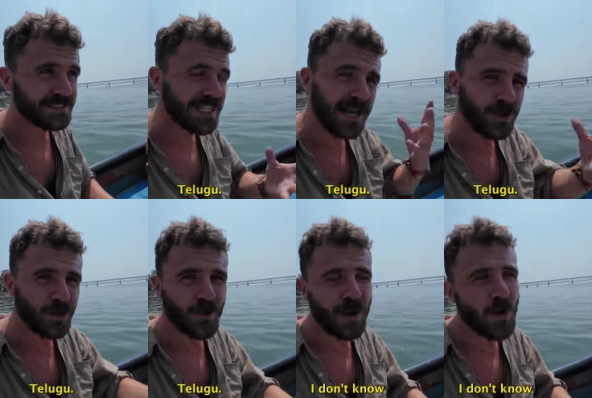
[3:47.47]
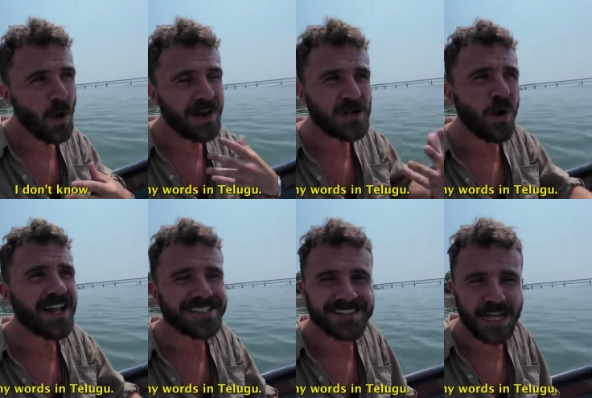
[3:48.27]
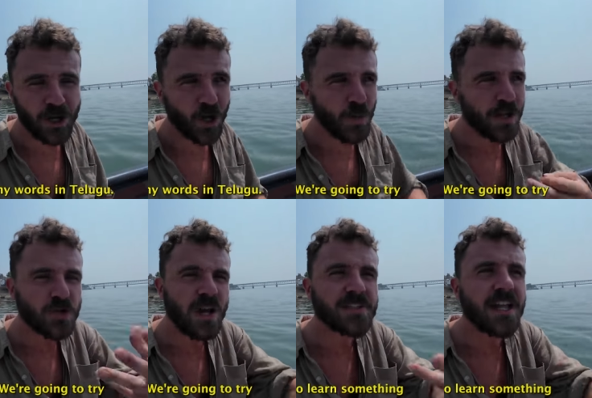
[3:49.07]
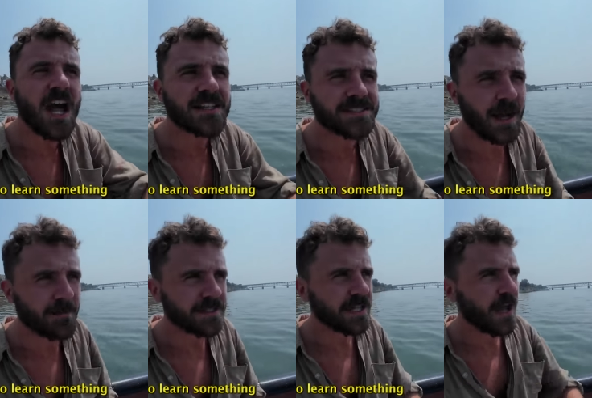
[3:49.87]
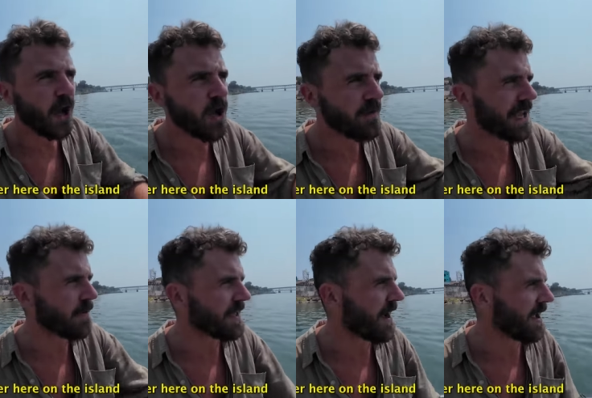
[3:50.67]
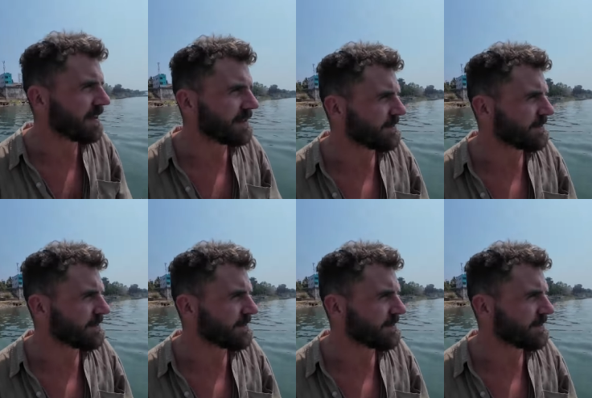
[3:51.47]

Telugu. I don't know any words in Telugu. We're going to try to learn some over here on the island.